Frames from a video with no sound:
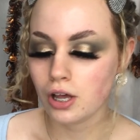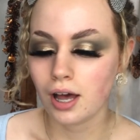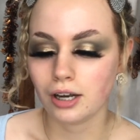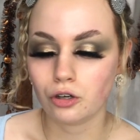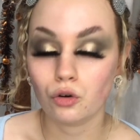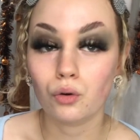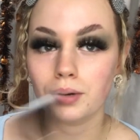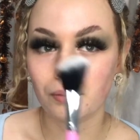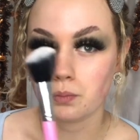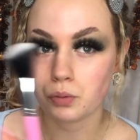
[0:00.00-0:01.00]
and I normally
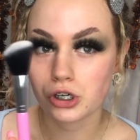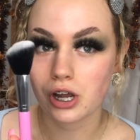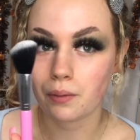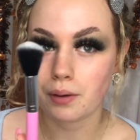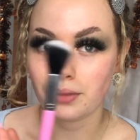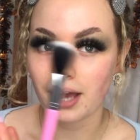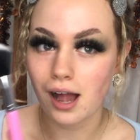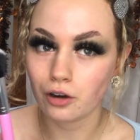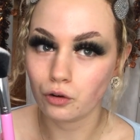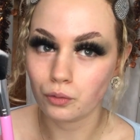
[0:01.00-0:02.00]
would brush it away with the
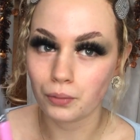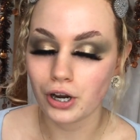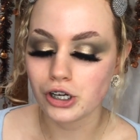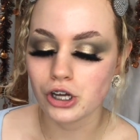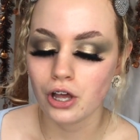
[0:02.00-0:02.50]
angled brush.